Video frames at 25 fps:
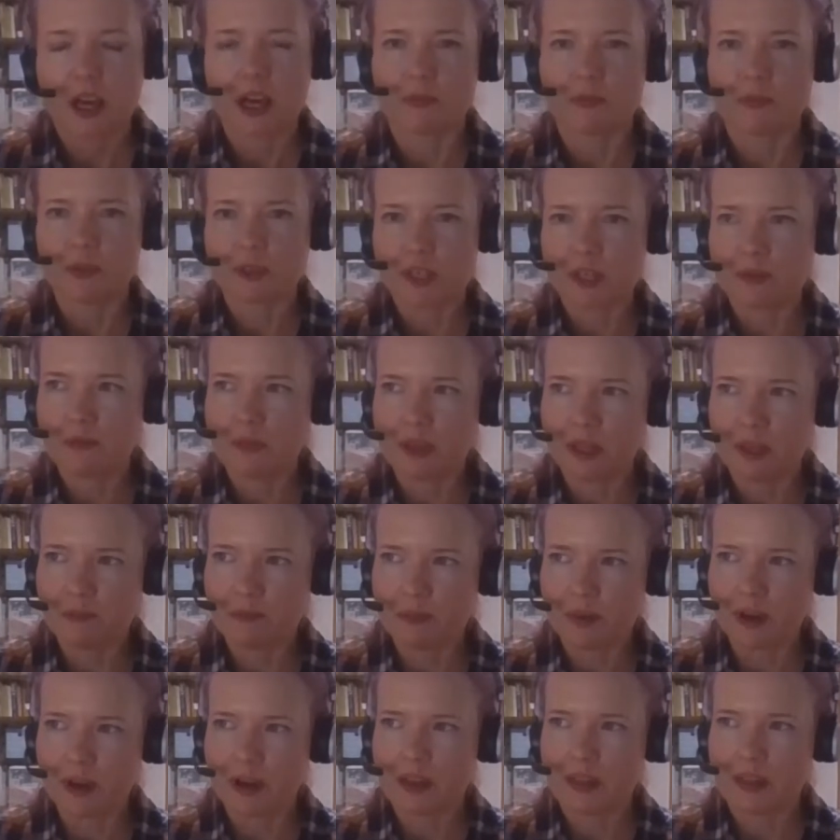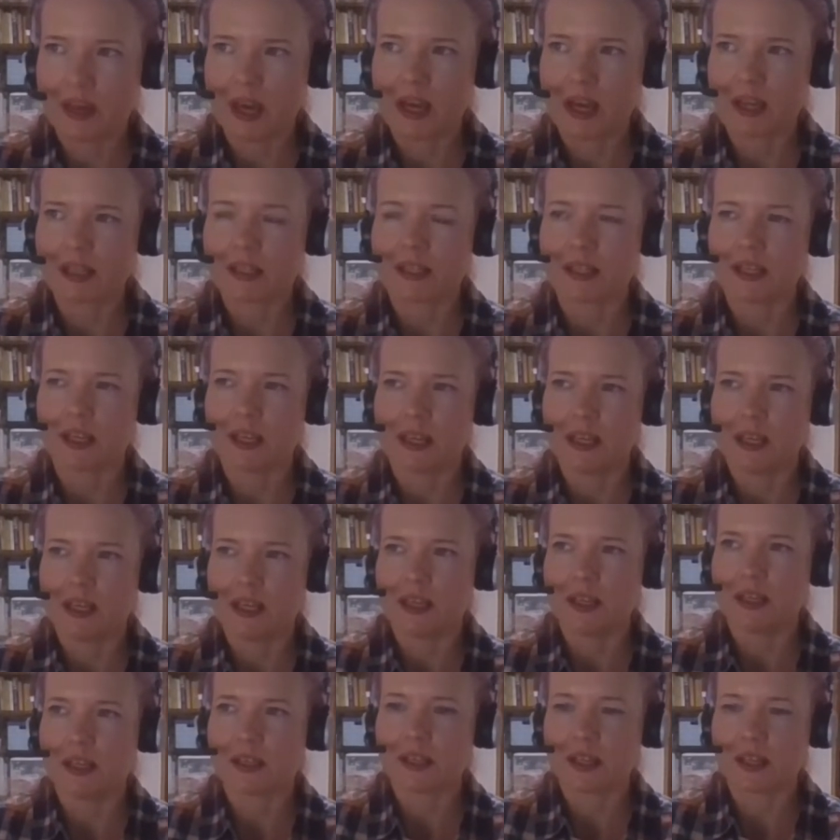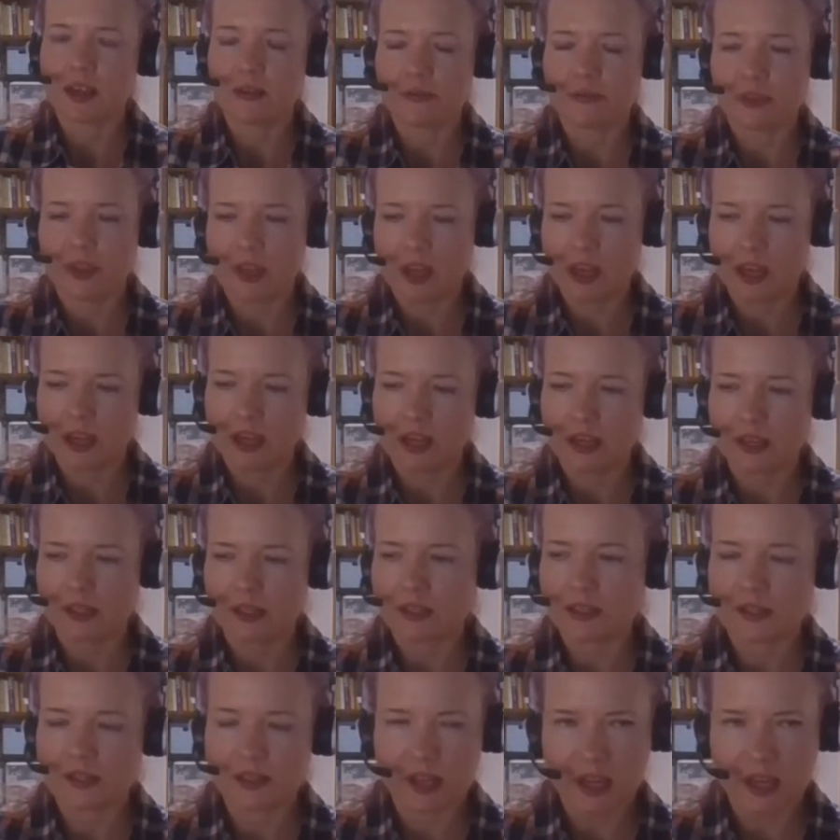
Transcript: And what I mean by that is if there's,